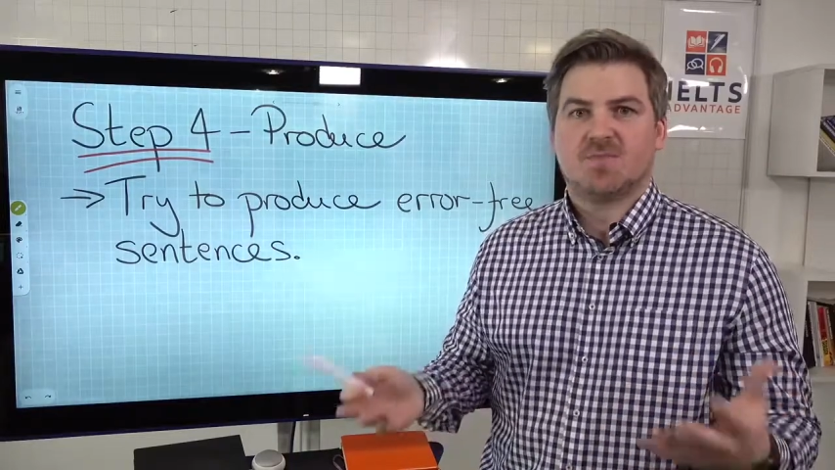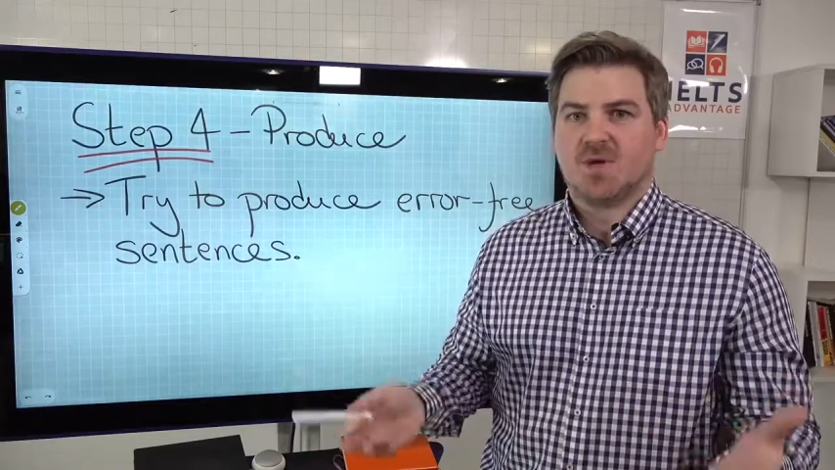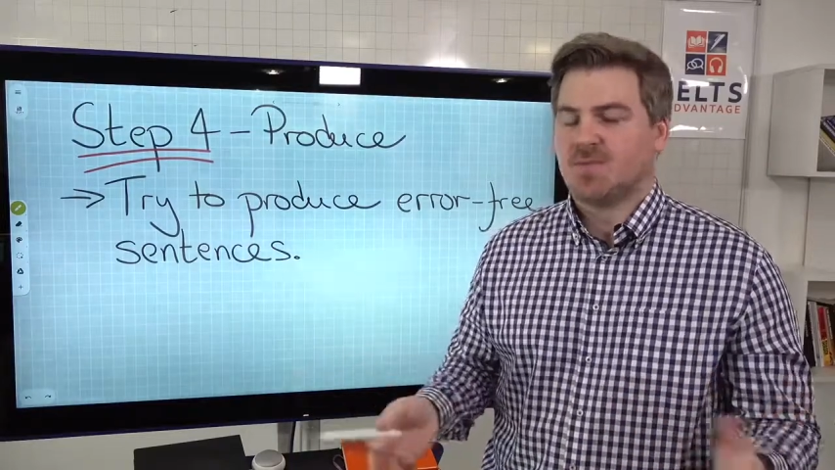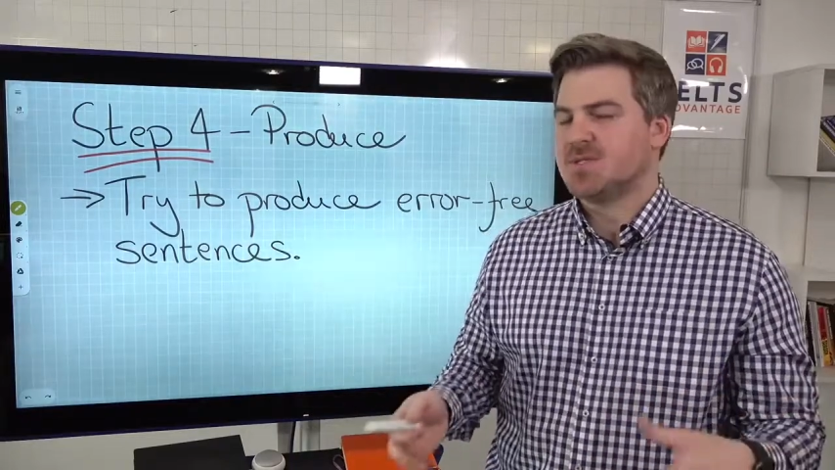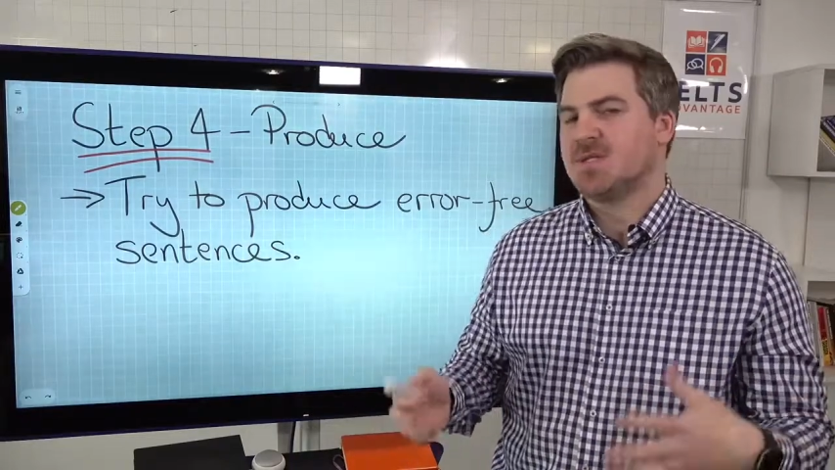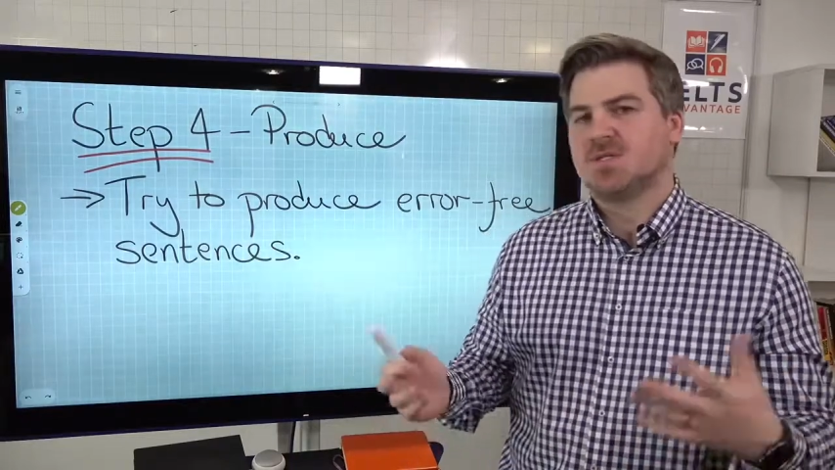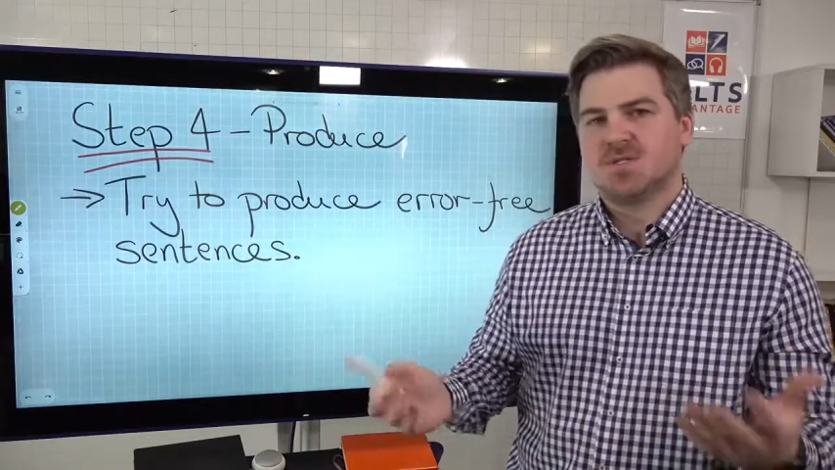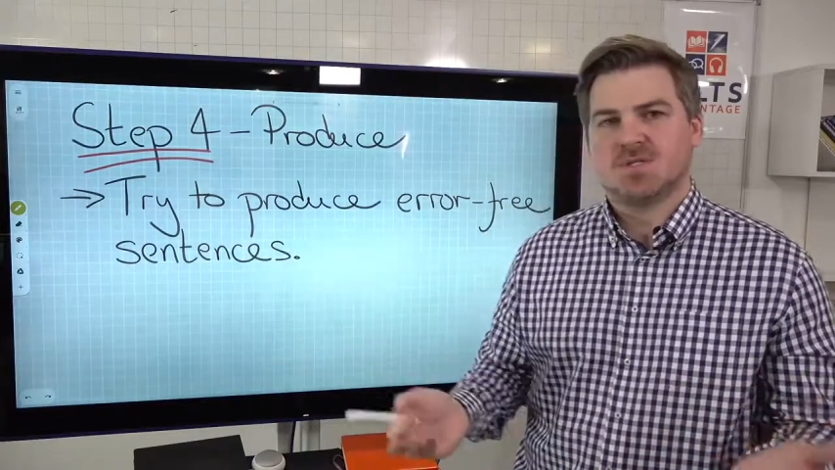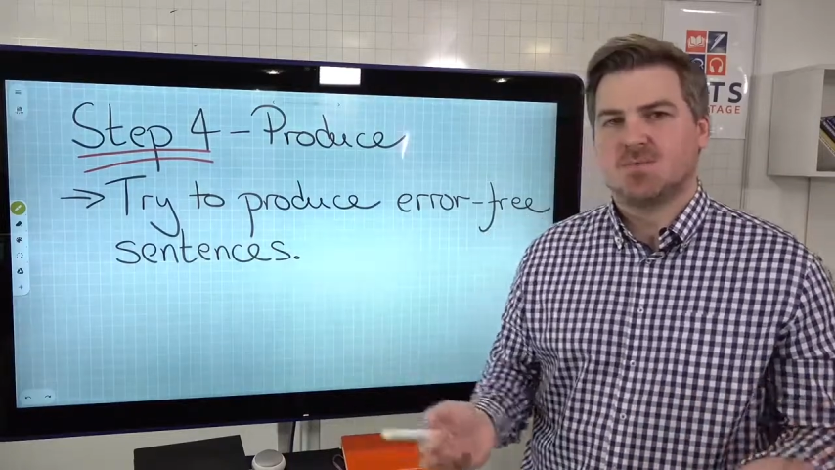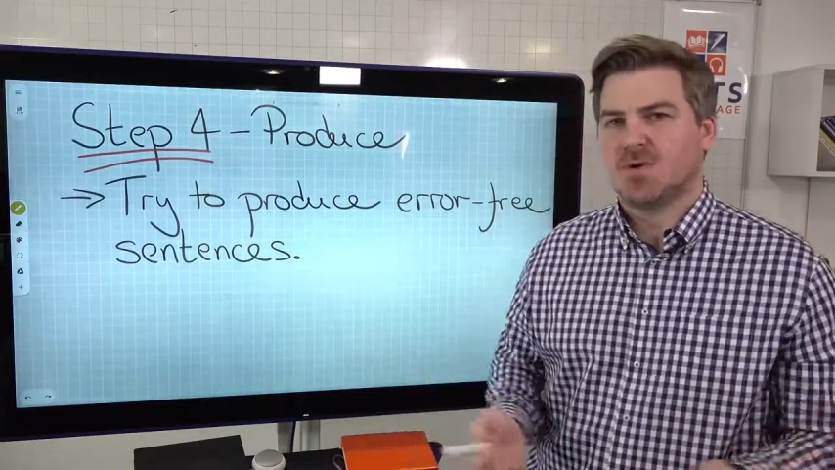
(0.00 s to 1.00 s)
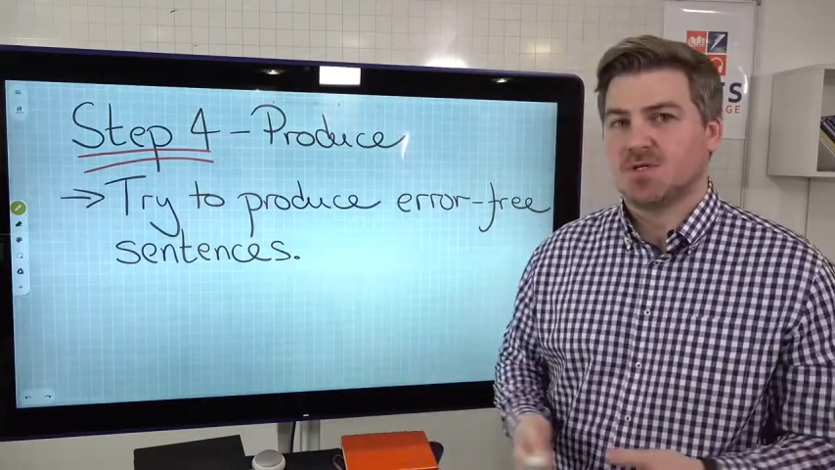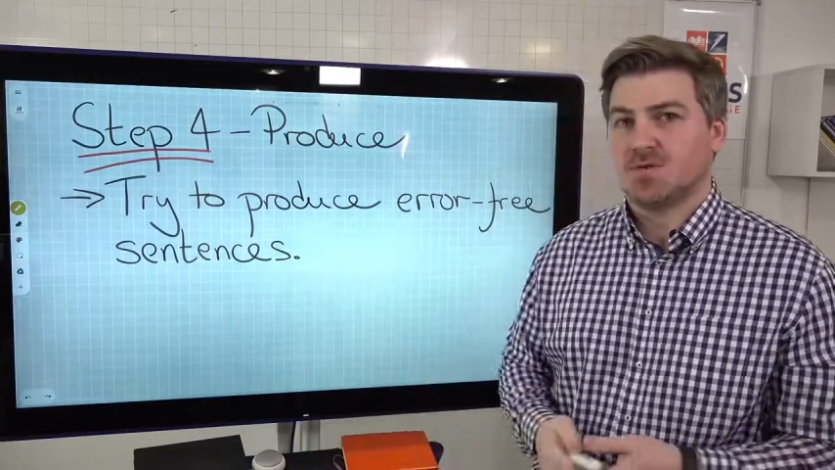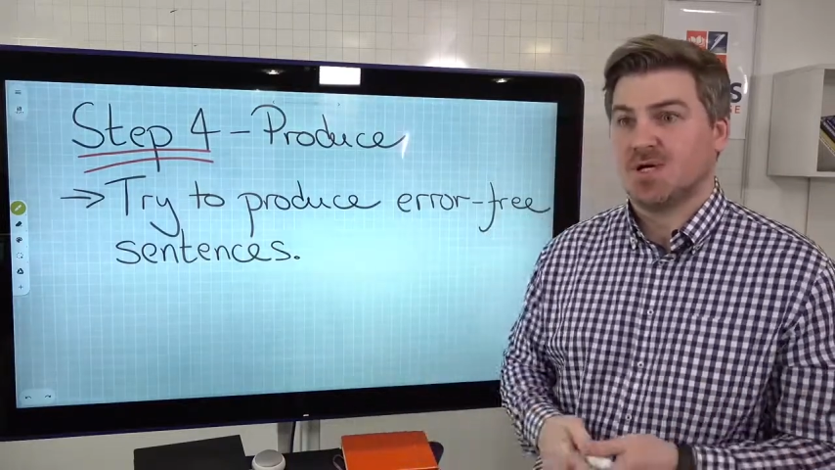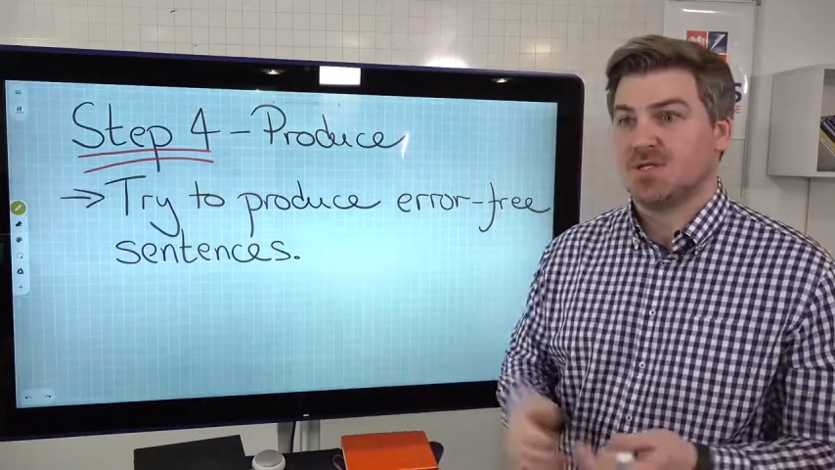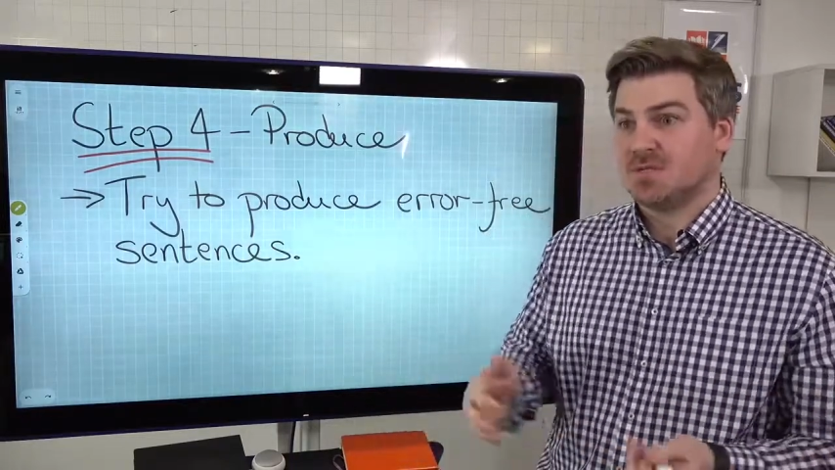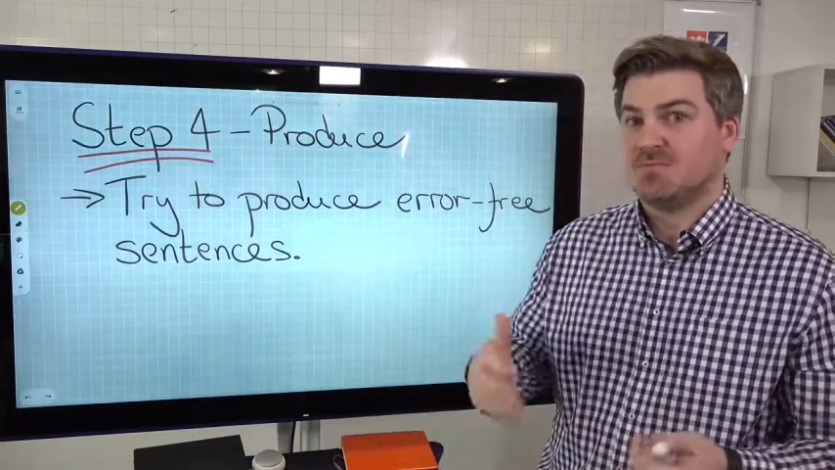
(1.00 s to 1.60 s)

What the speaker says: prepositions or punctuation,